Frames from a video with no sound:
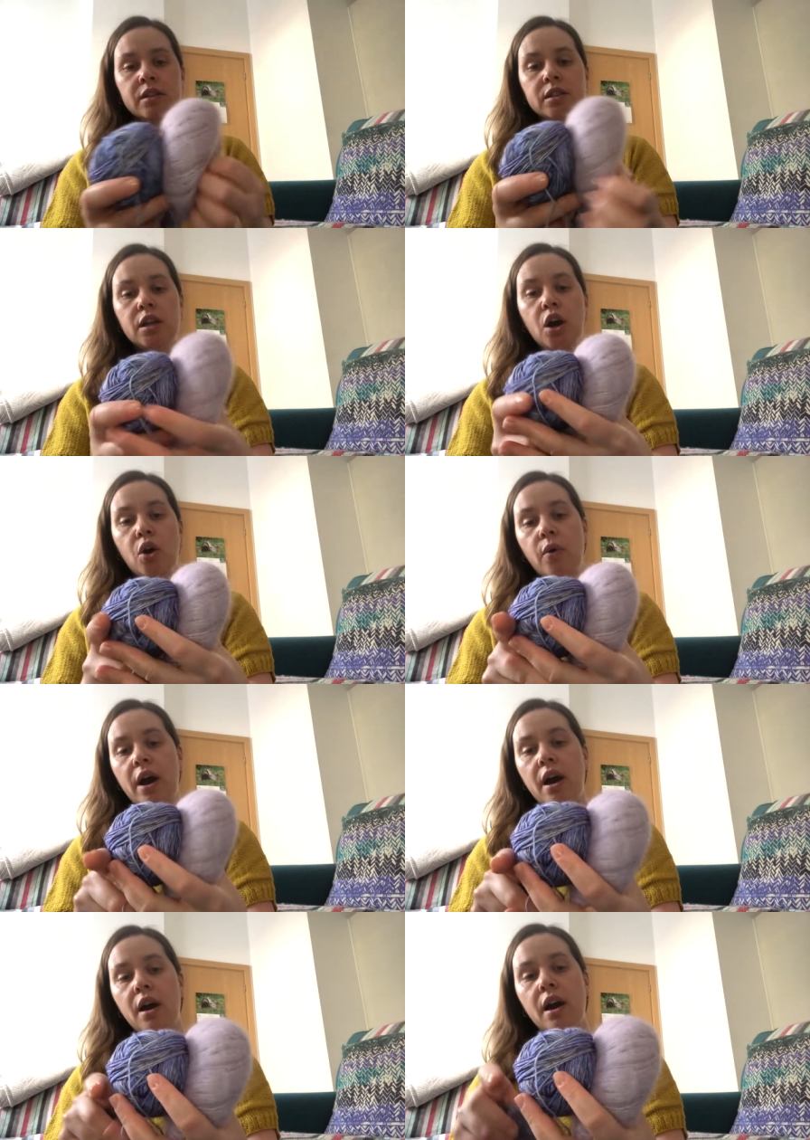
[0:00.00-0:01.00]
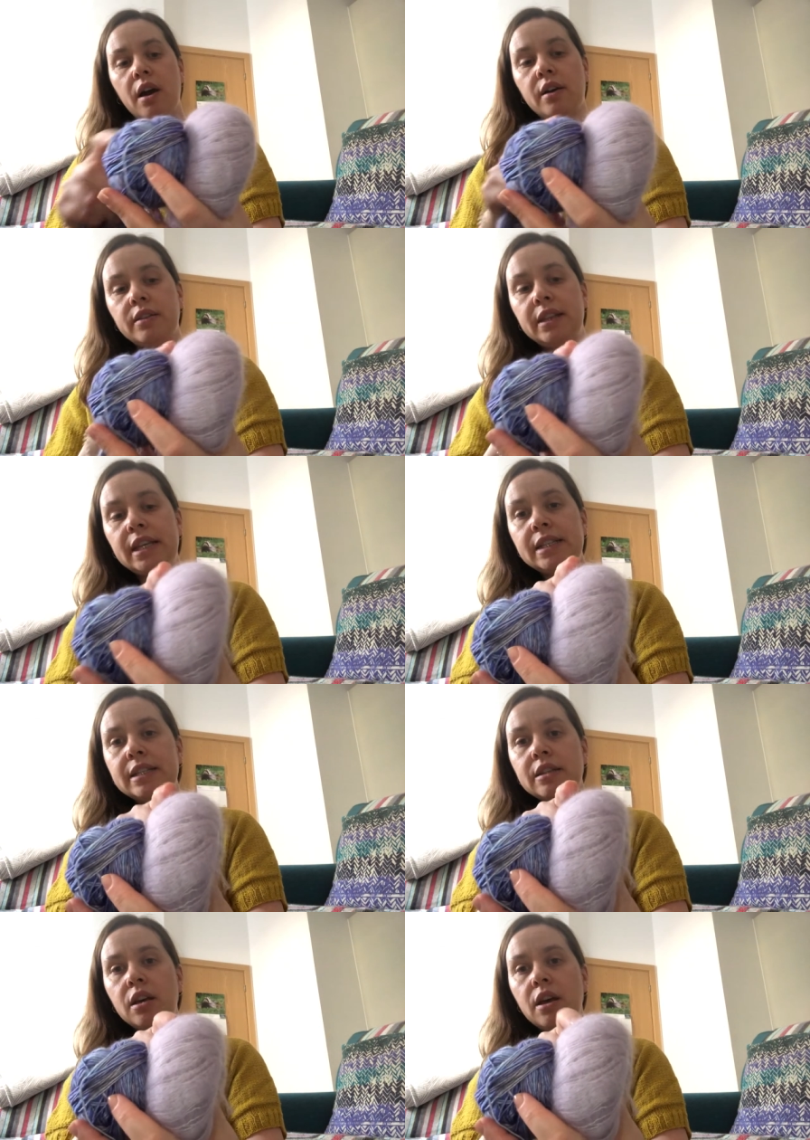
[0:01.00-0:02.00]
So
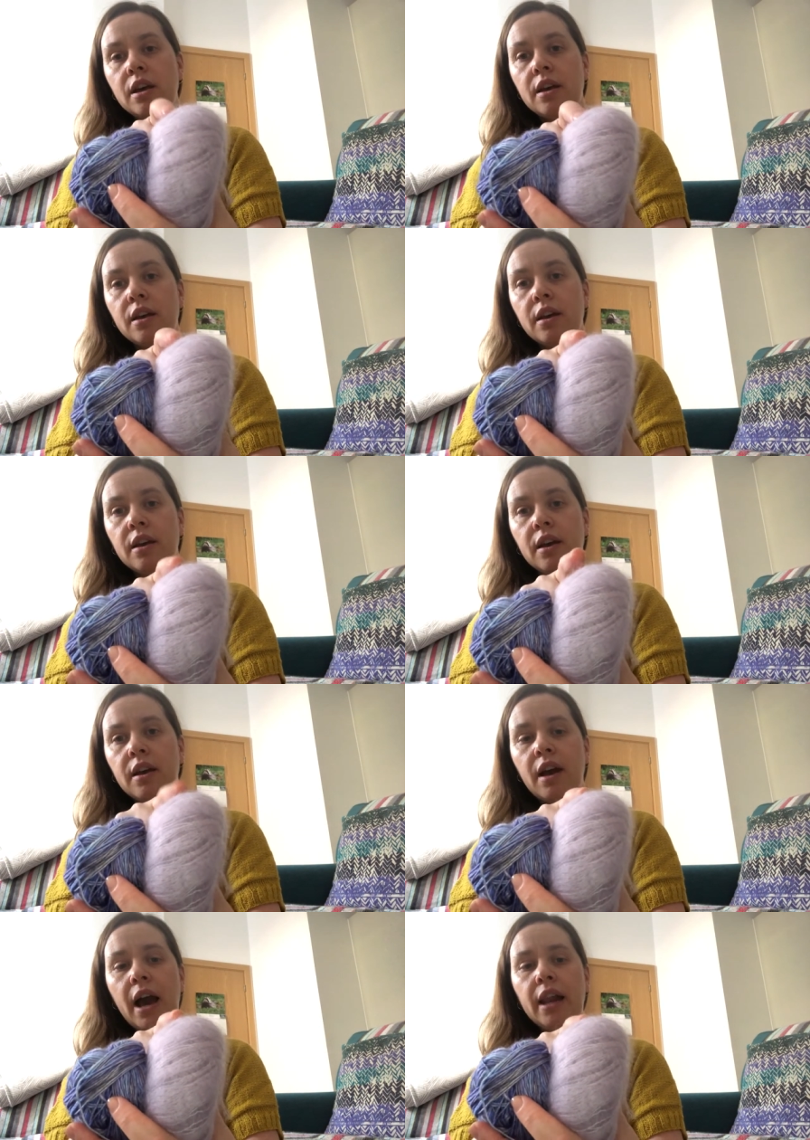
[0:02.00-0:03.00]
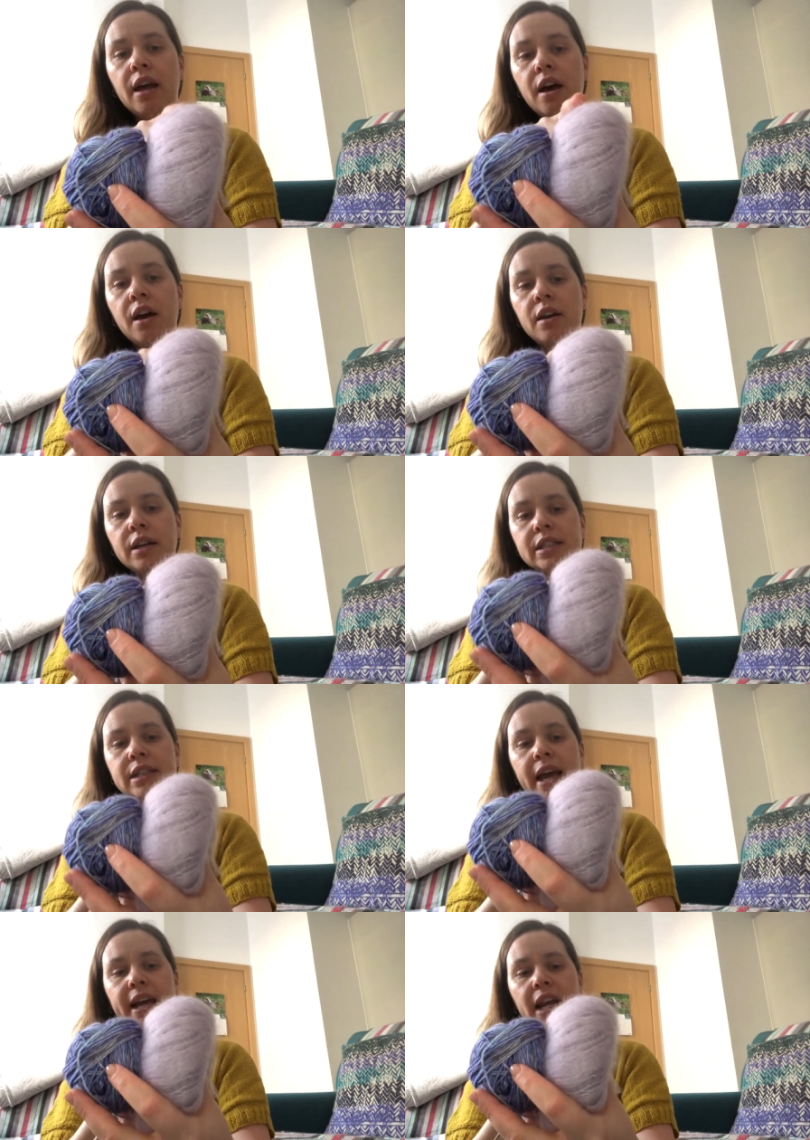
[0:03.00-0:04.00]
this color
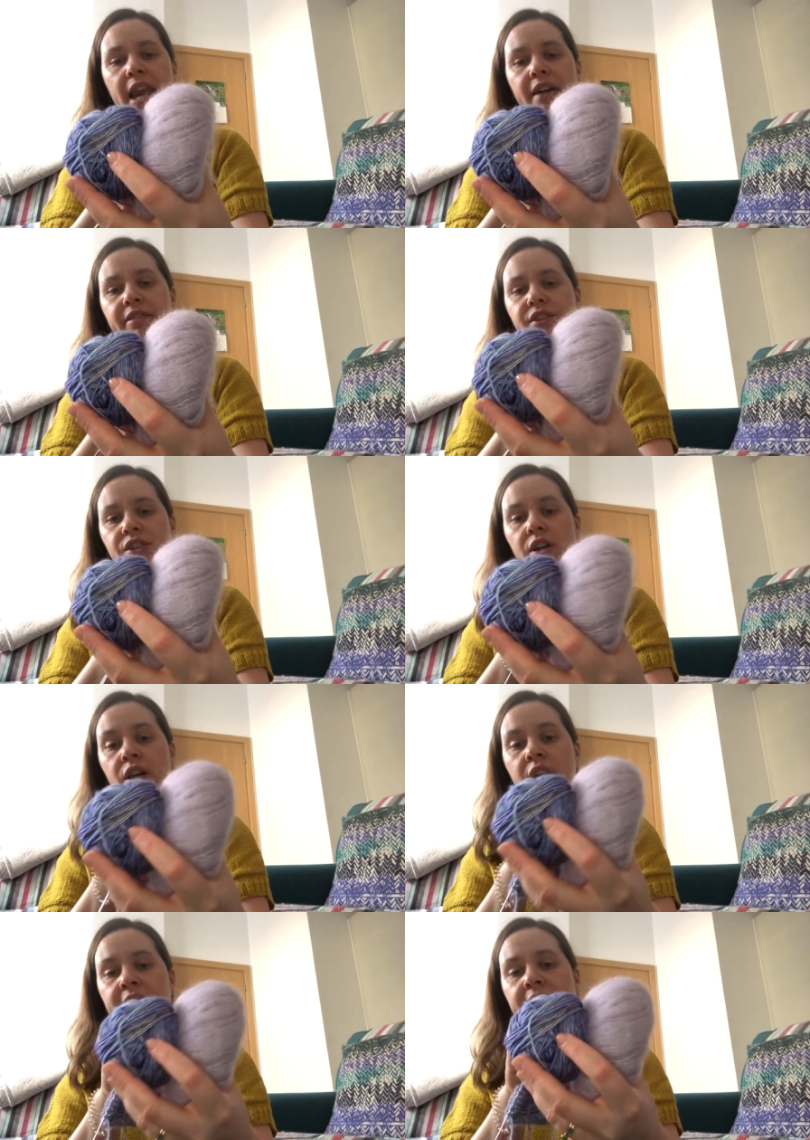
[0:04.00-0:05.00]
is like a lavender.